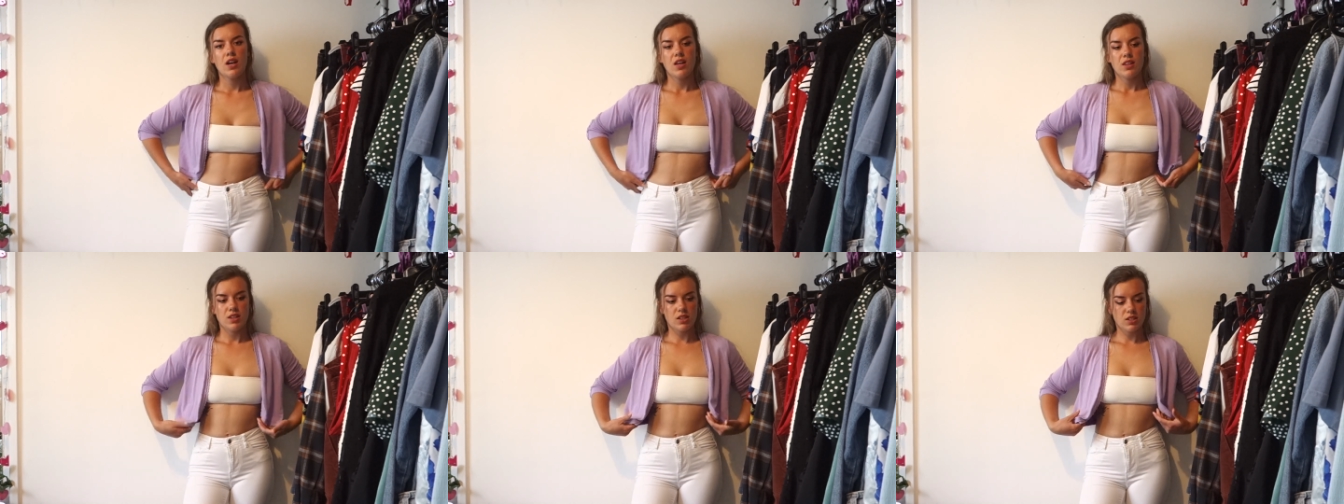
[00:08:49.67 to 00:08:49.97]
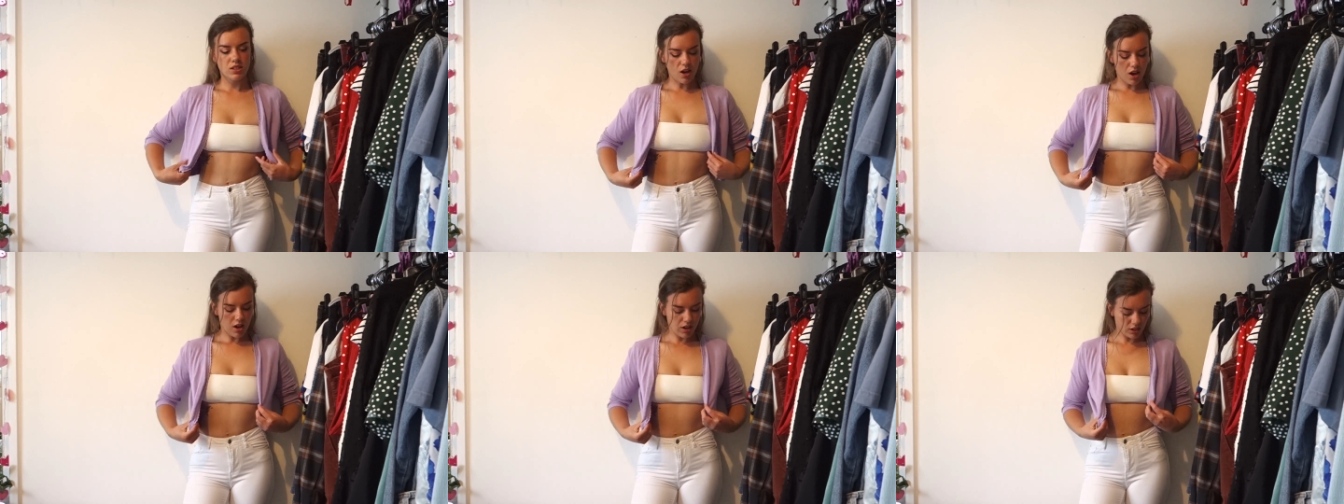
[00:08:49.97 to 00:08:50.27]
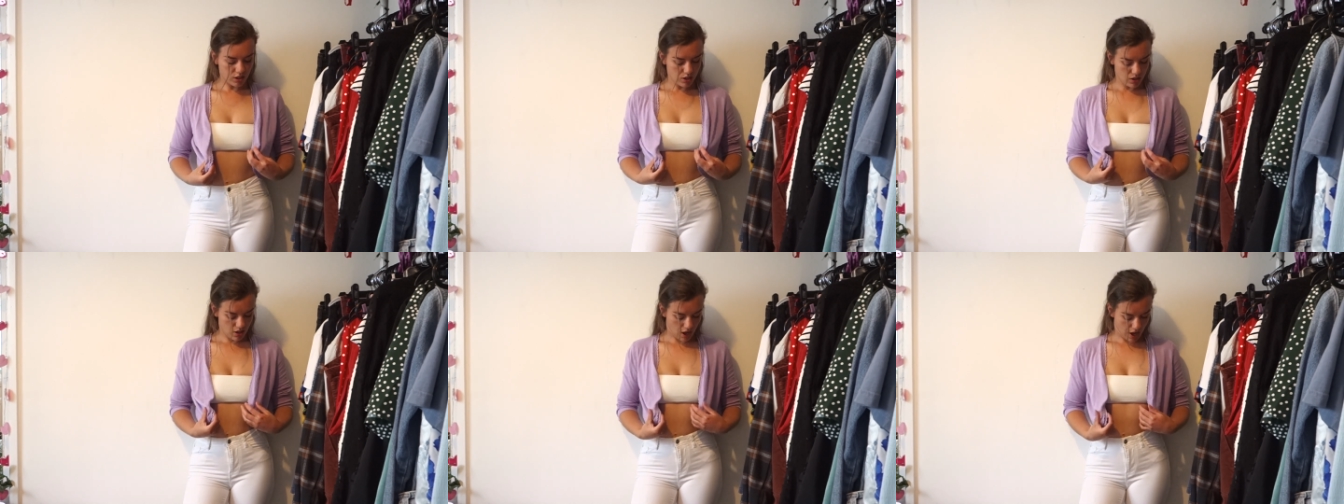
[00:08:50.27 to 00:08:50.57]
This
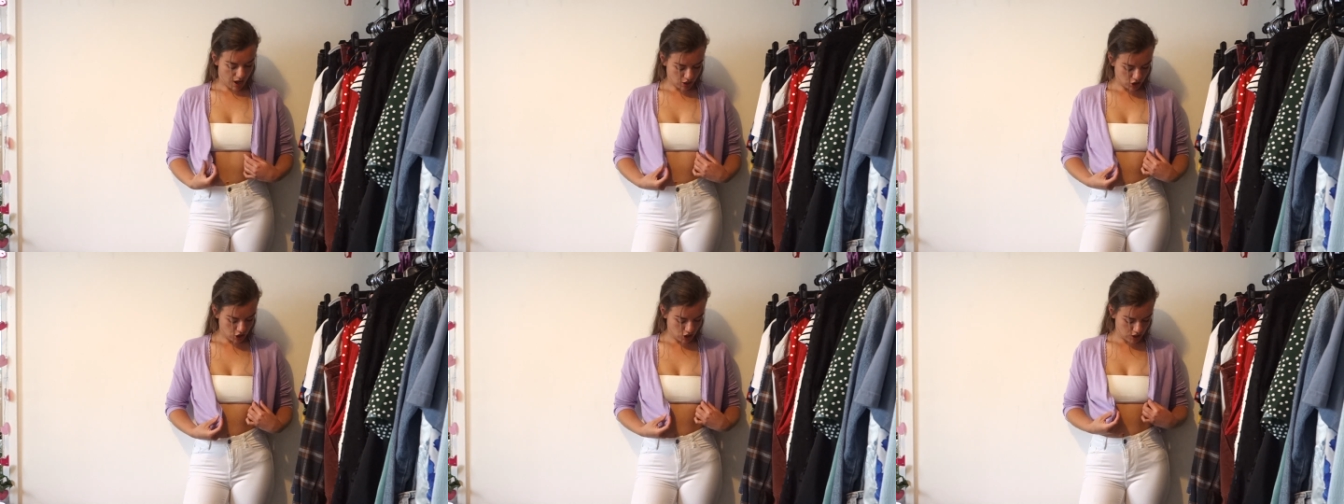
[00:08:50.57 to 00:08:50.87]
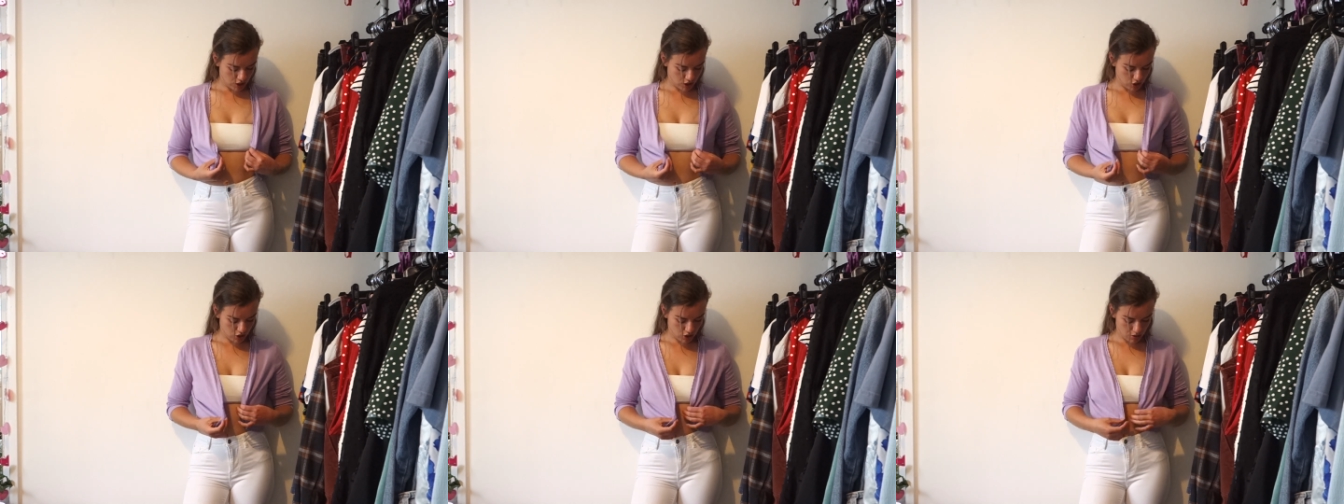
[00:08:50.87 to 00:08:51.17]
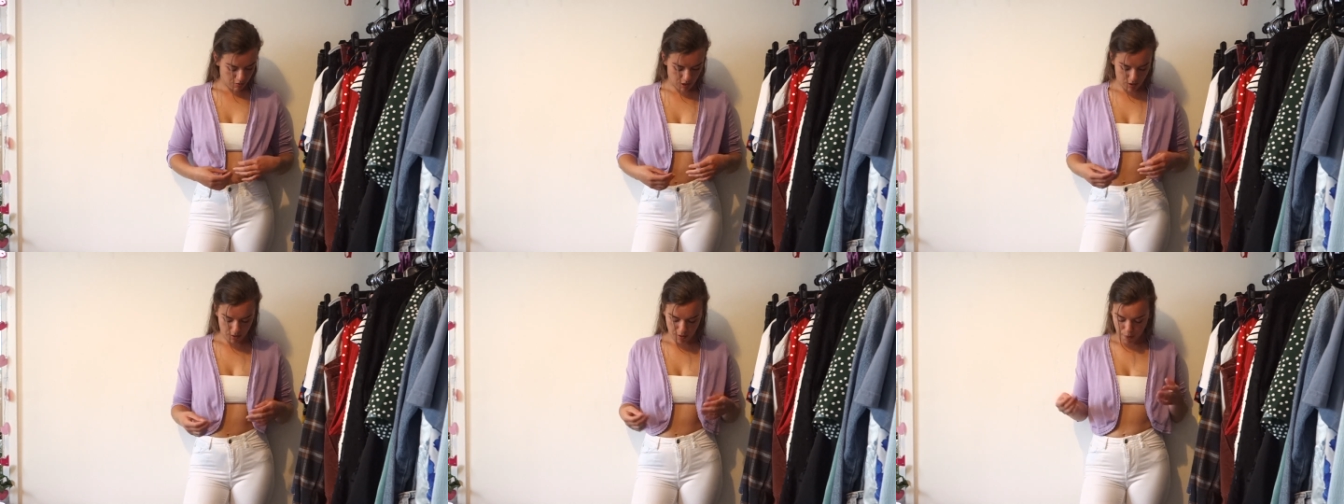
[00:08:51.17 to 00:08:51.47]
cardigan actually used
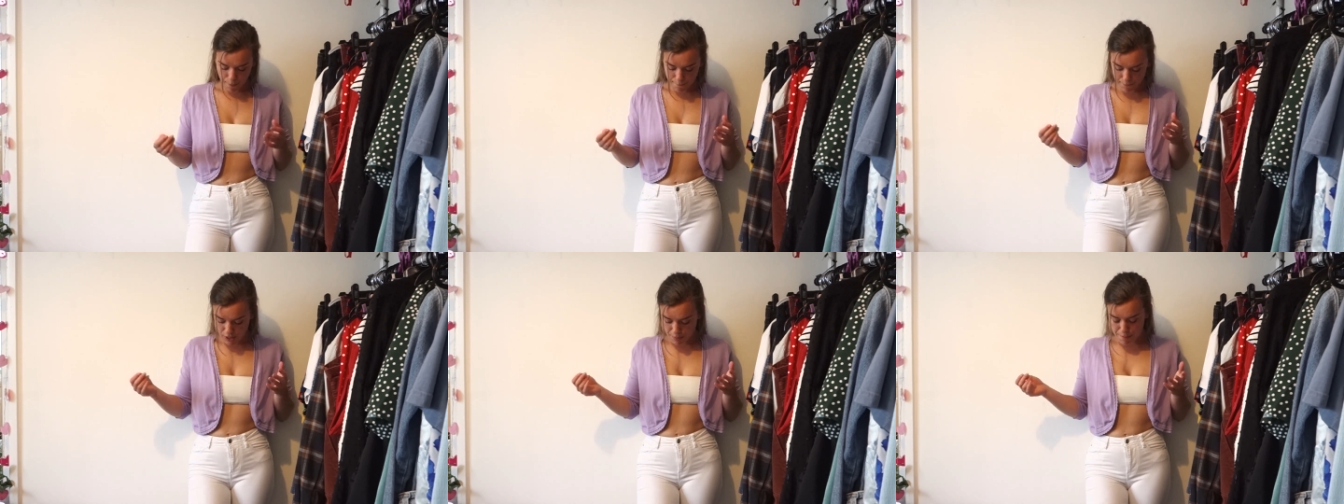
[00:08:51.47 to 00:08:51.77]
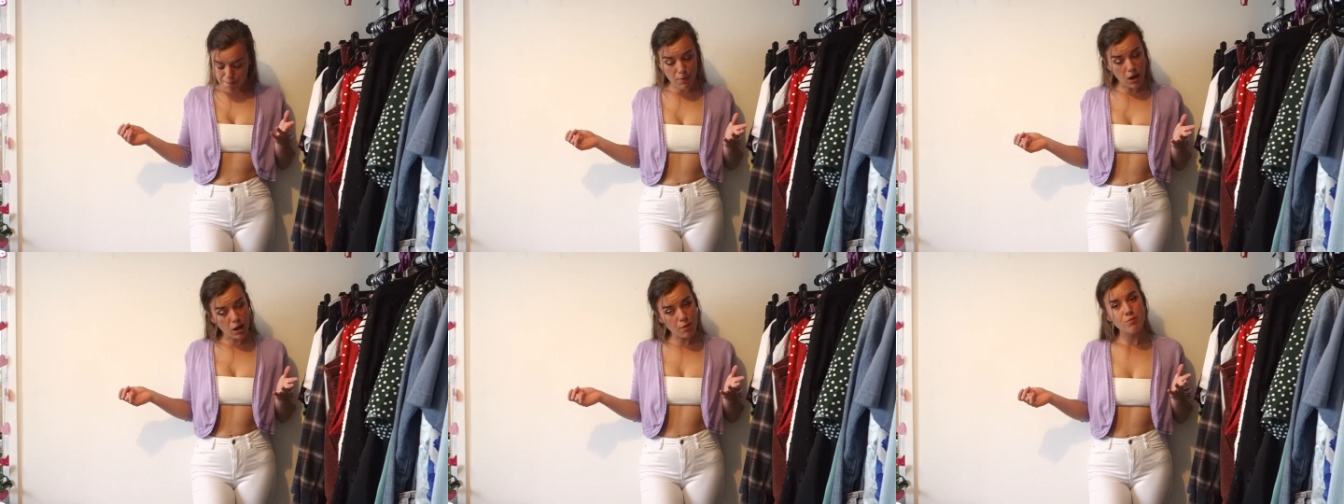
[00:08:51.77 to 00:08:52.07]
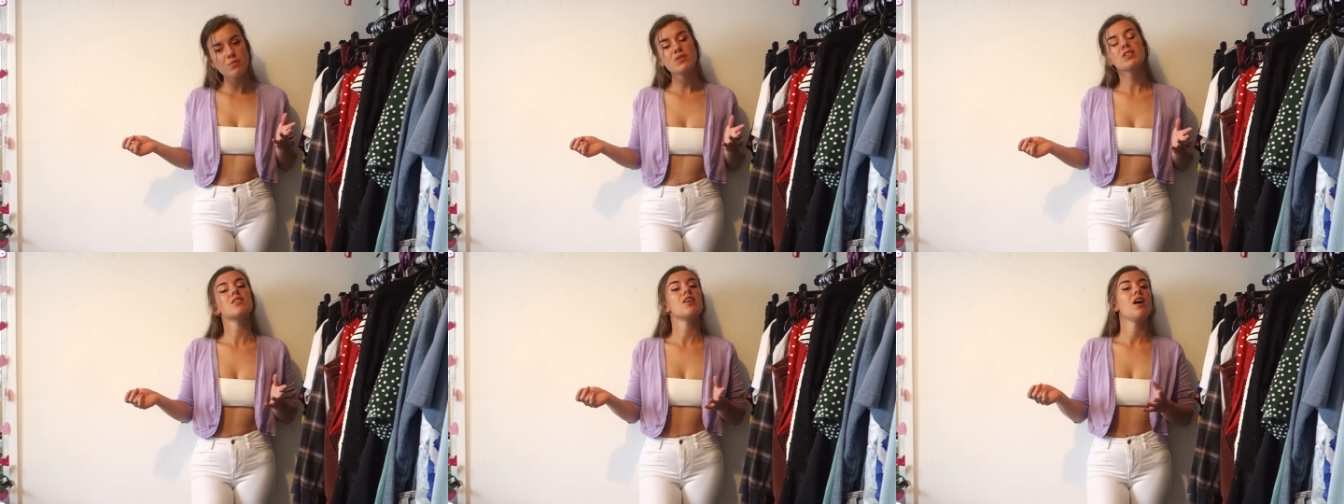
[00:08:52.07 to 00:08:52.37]
to be my
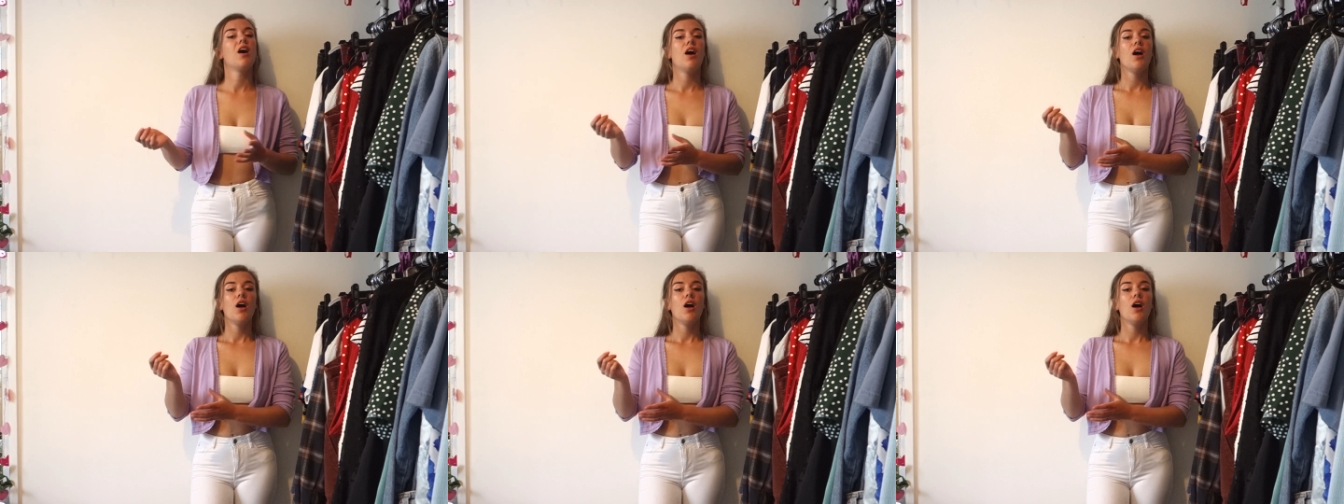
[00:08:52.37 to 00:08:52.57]
mum's.